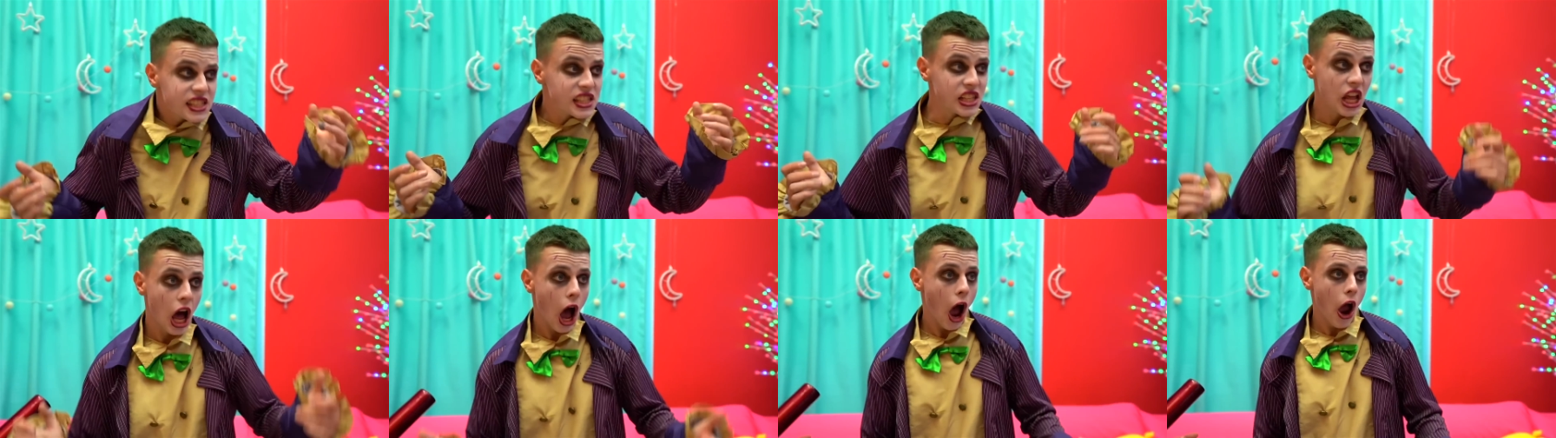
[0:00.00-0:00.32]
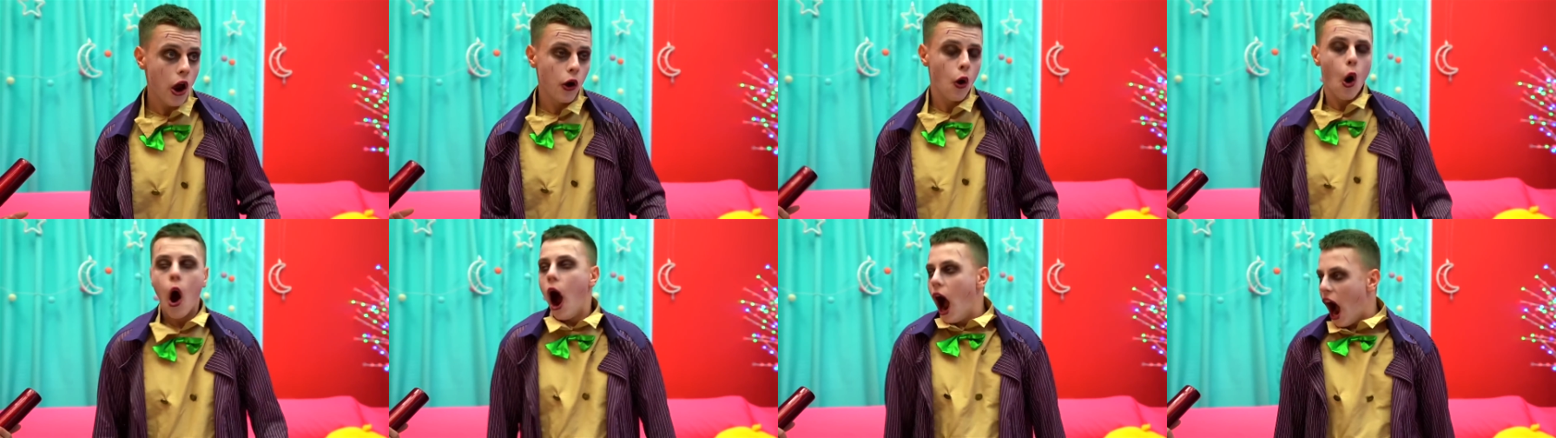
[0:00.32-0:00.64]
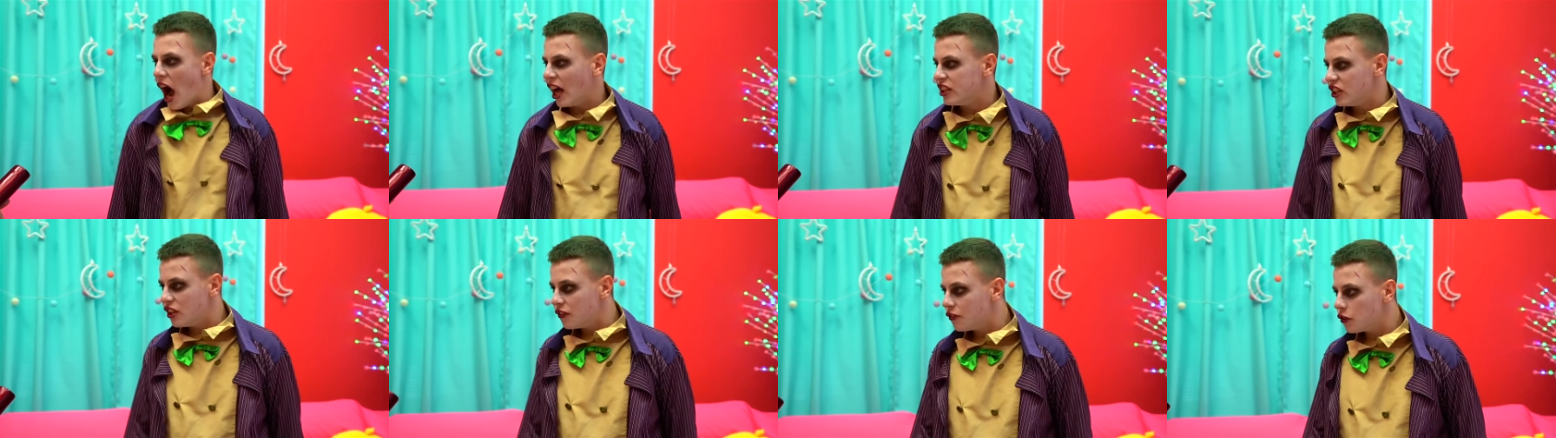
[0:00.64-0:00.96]
I don't
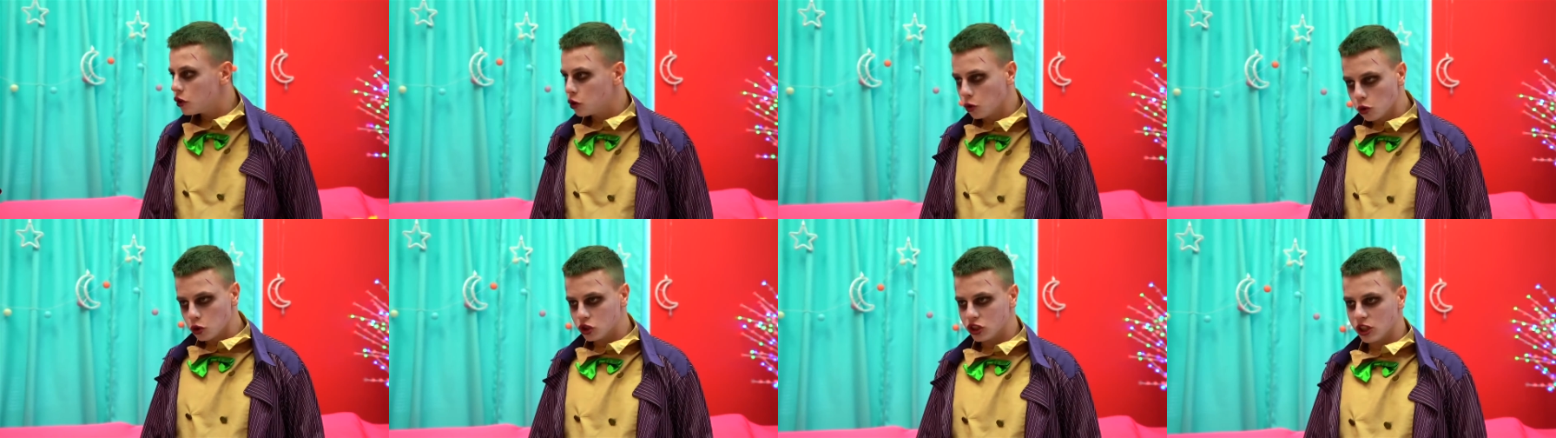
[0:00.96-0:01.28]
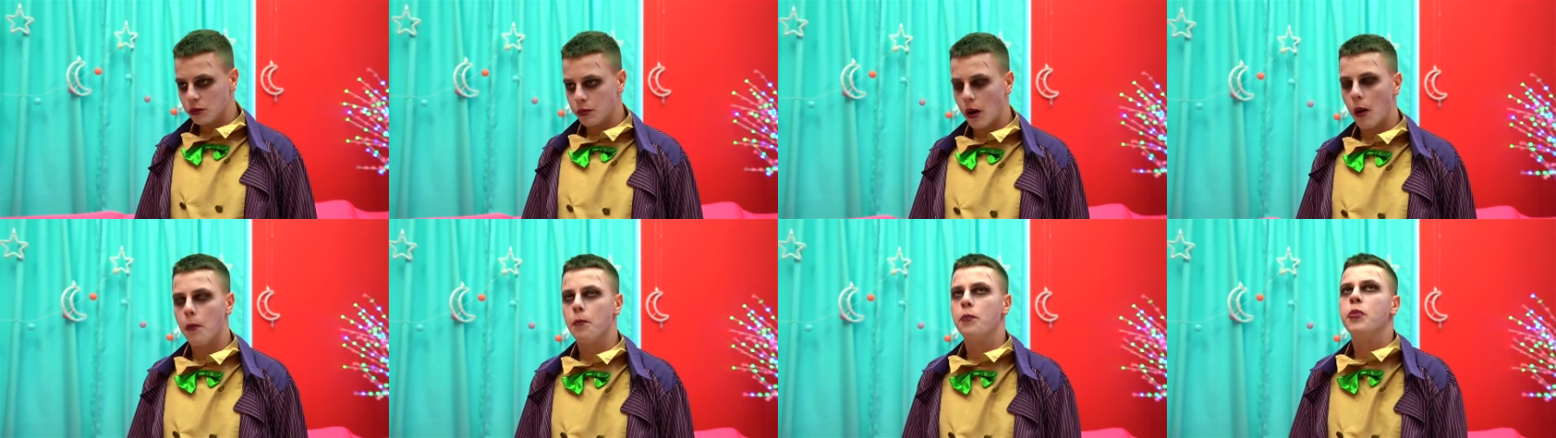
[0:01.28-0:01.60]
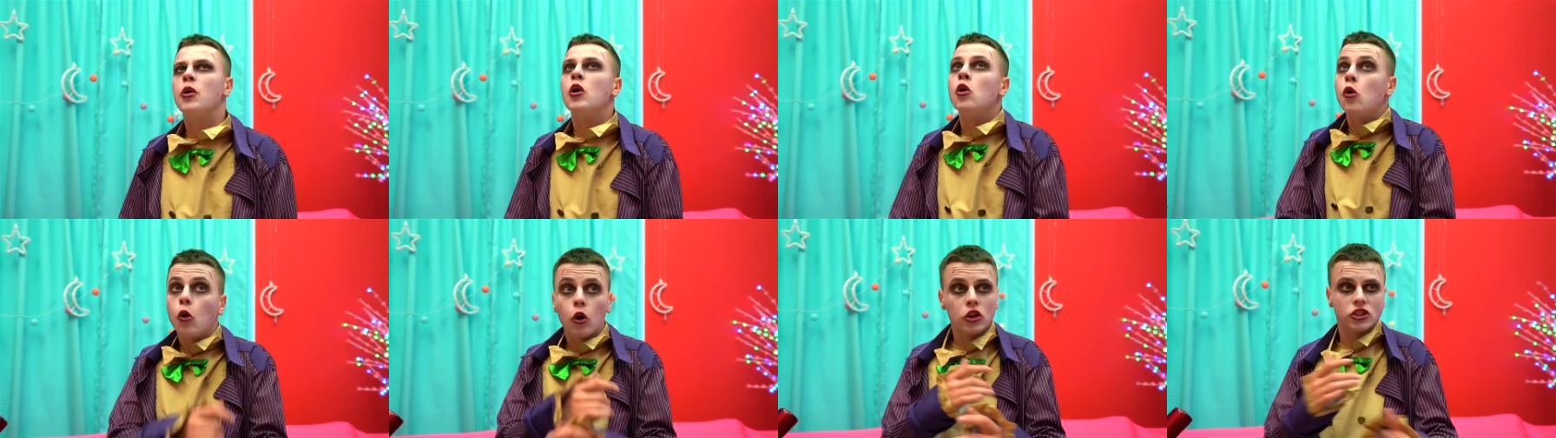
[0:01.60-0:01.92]
know, but their
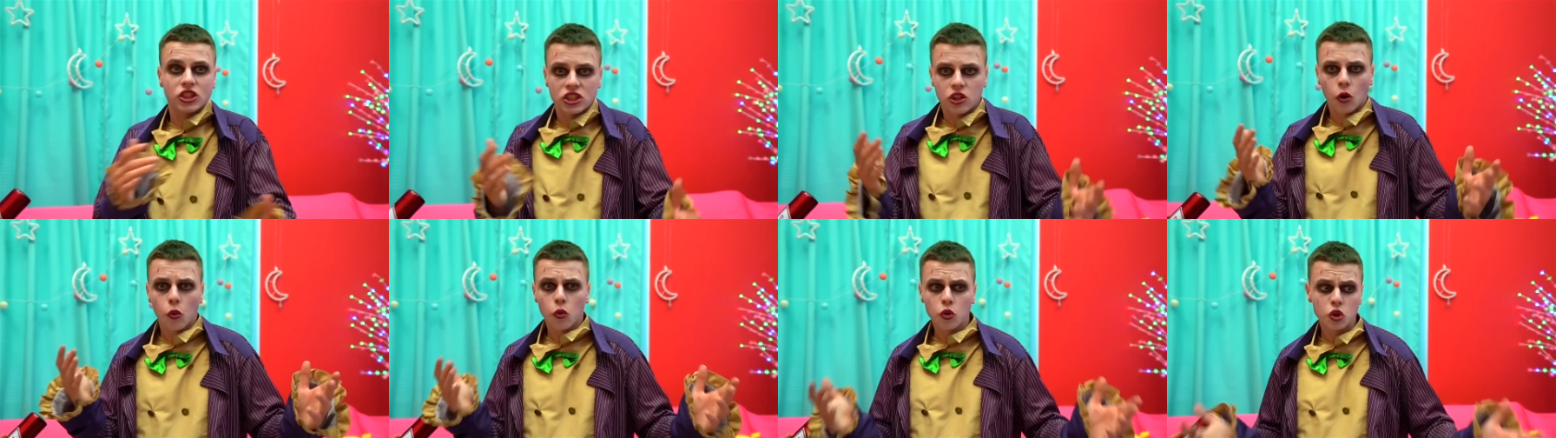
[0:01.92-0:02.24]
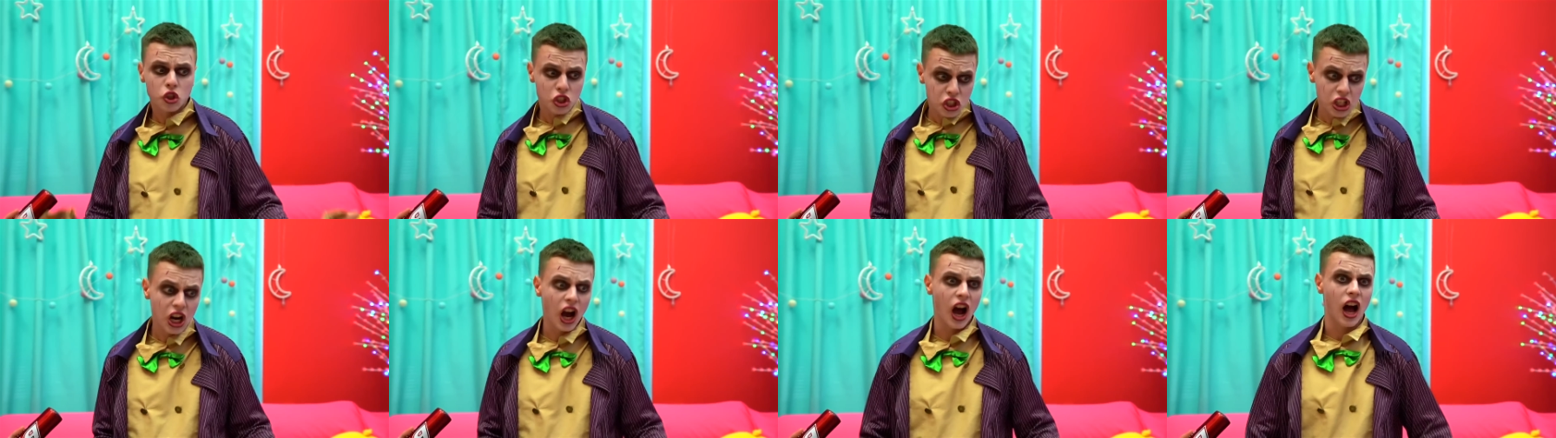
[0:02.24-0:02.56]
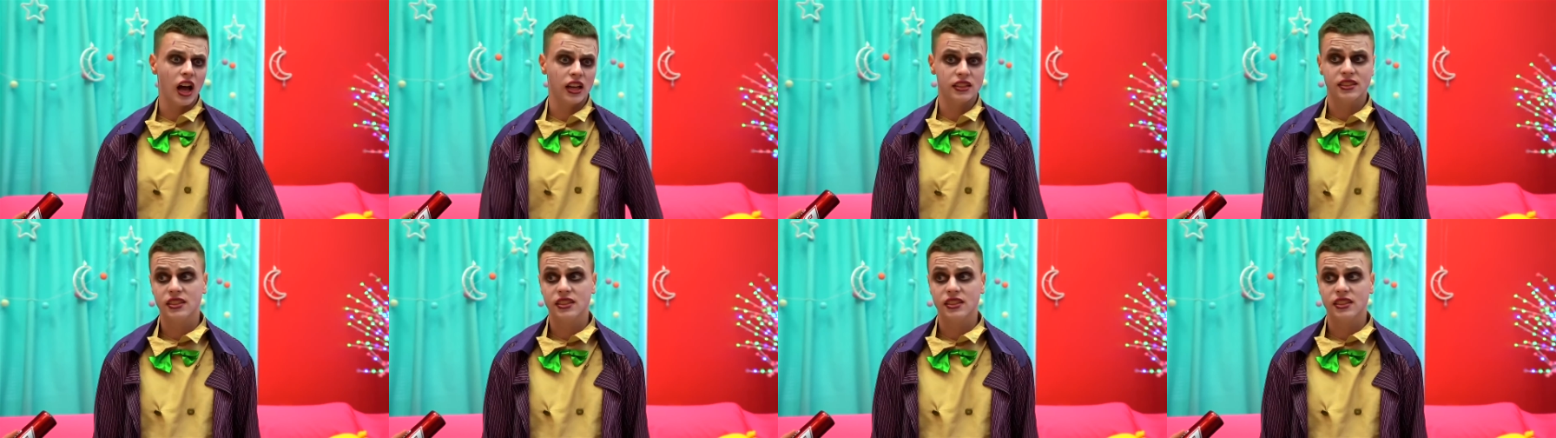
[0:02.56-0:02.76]
behavior is really